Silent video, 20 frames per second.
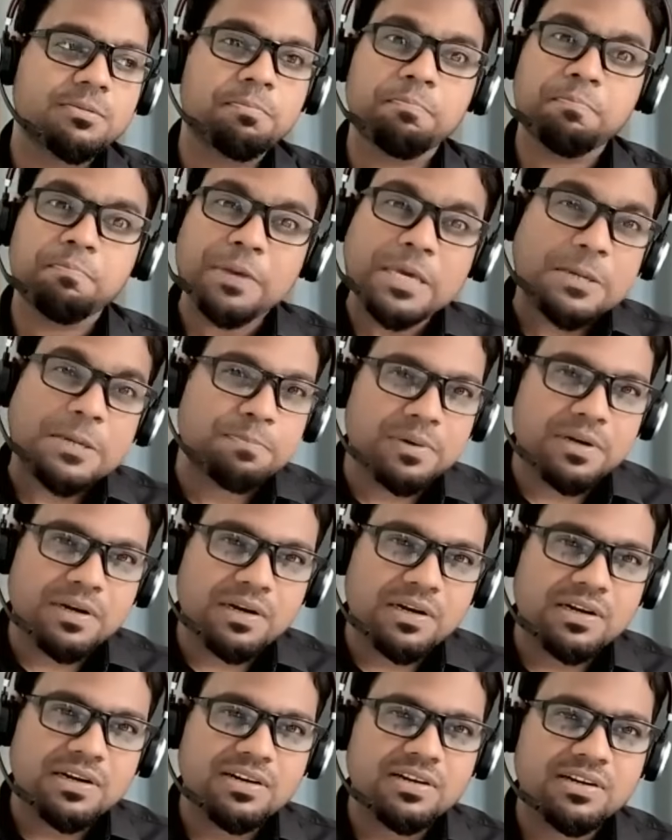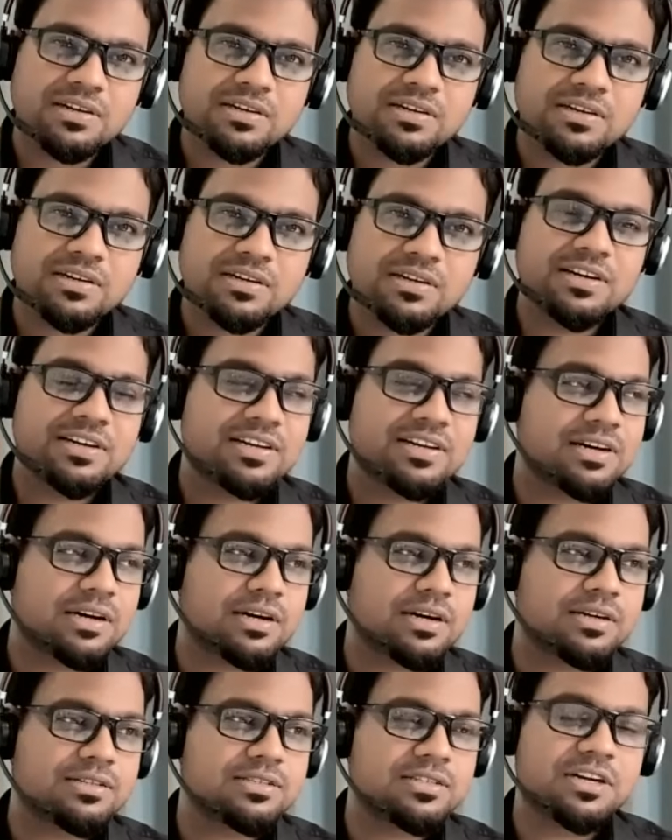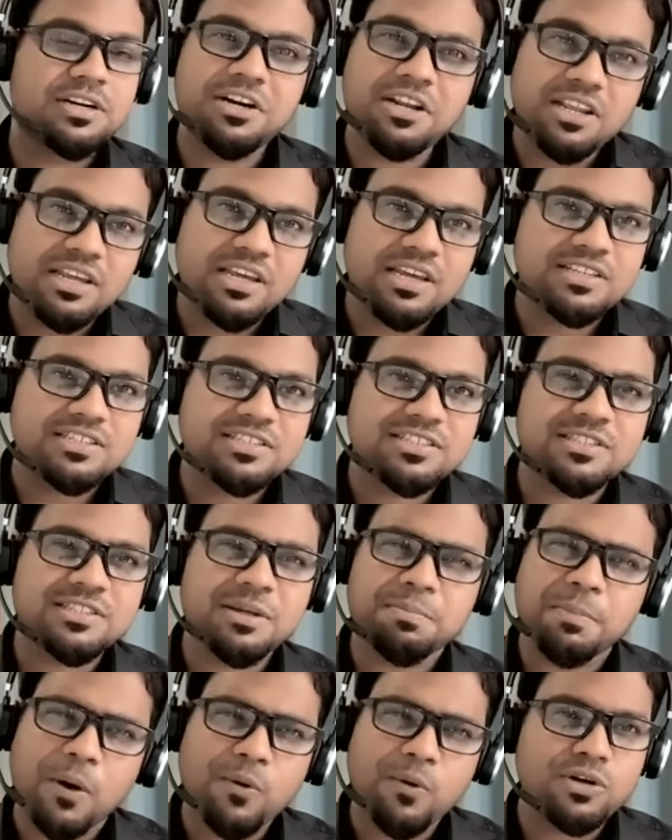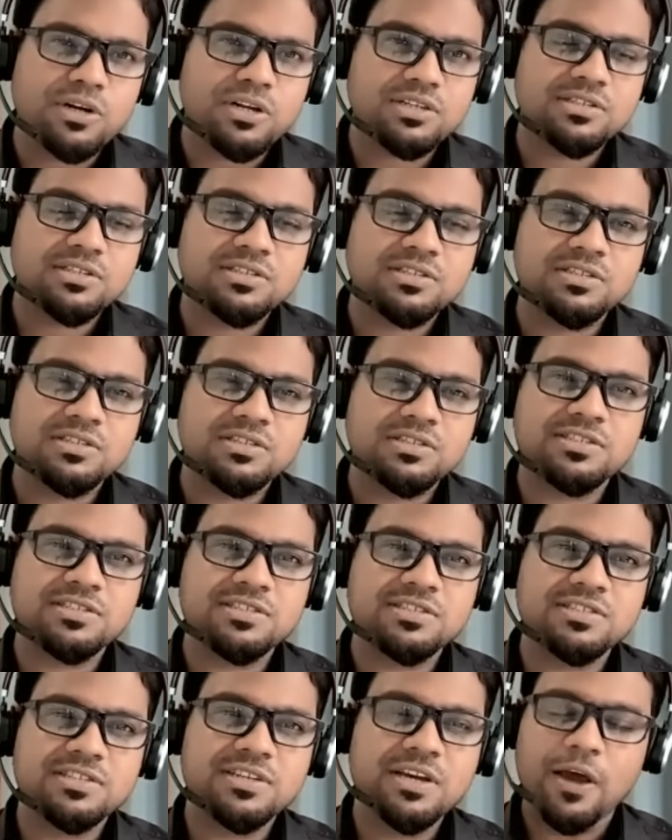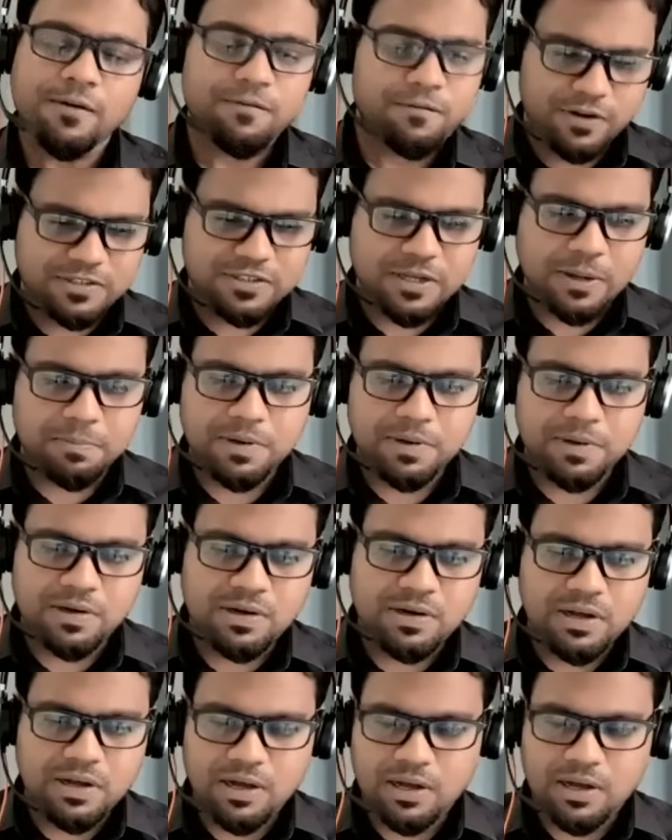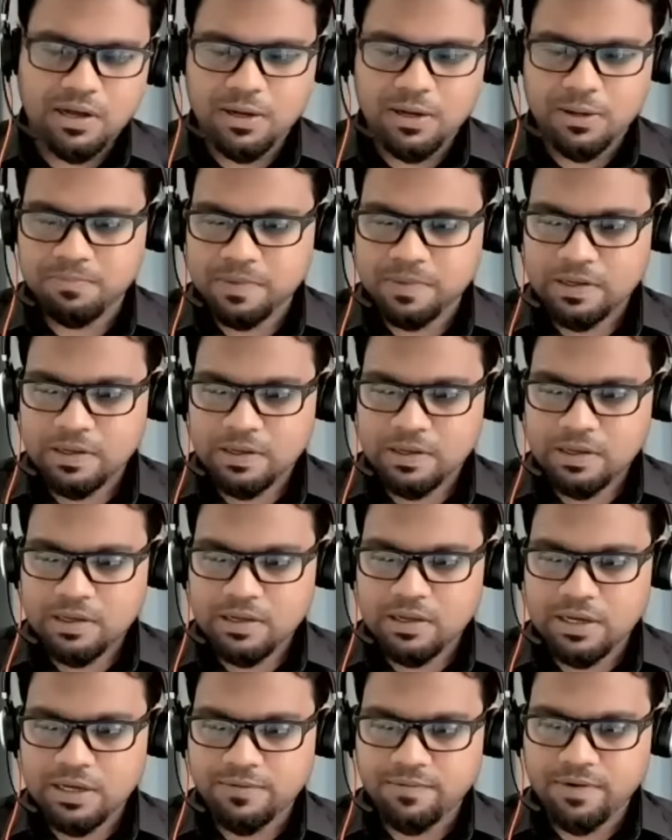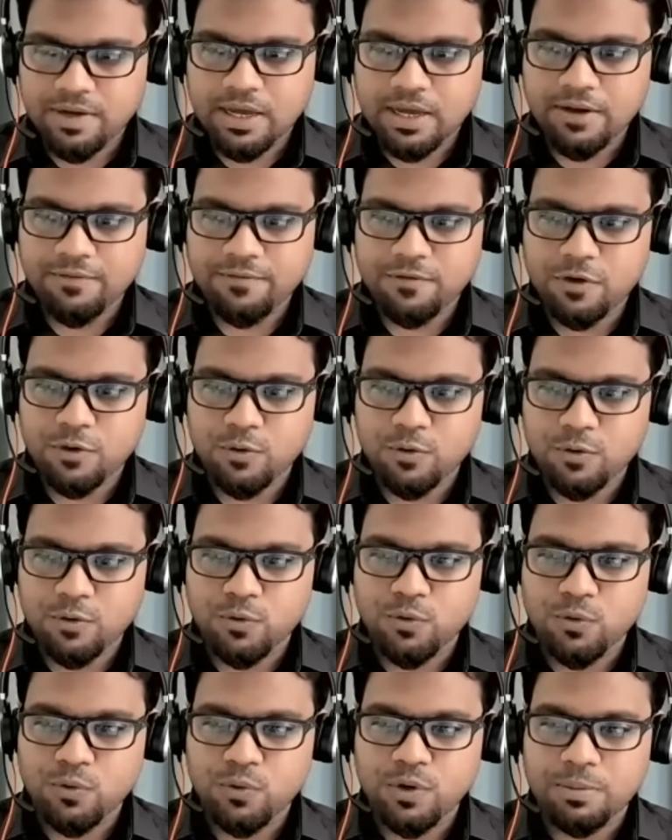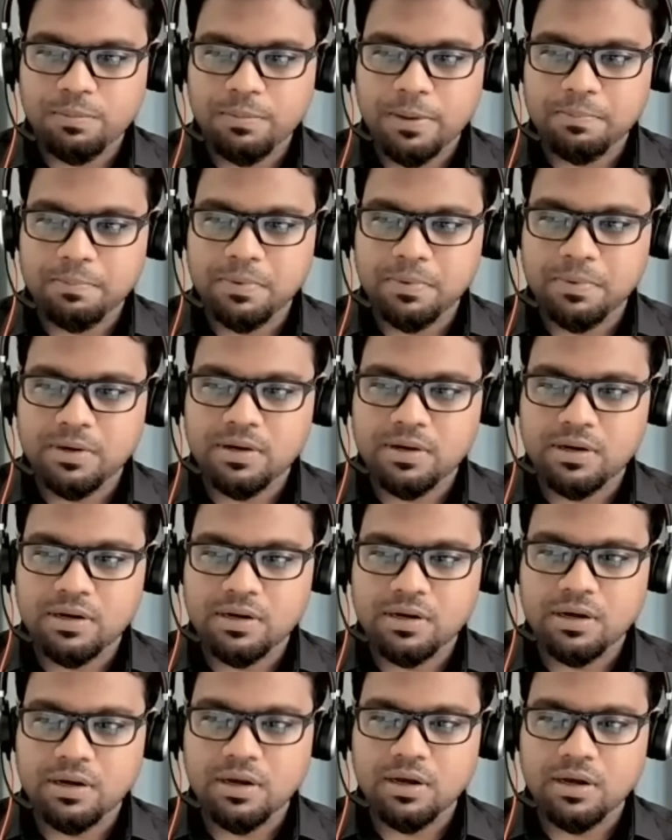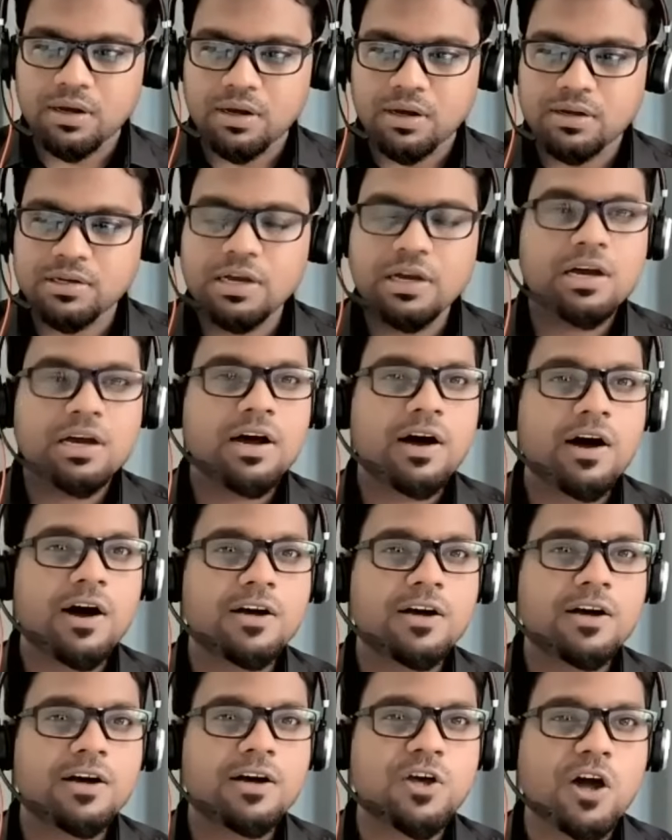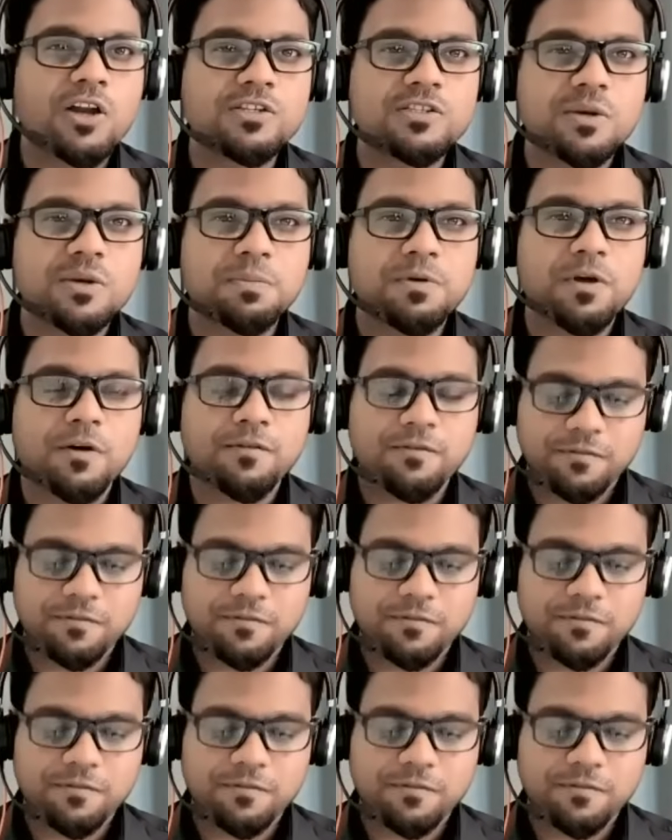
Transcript: people, the trees, the mountains. For example, if I have to remember the concept of,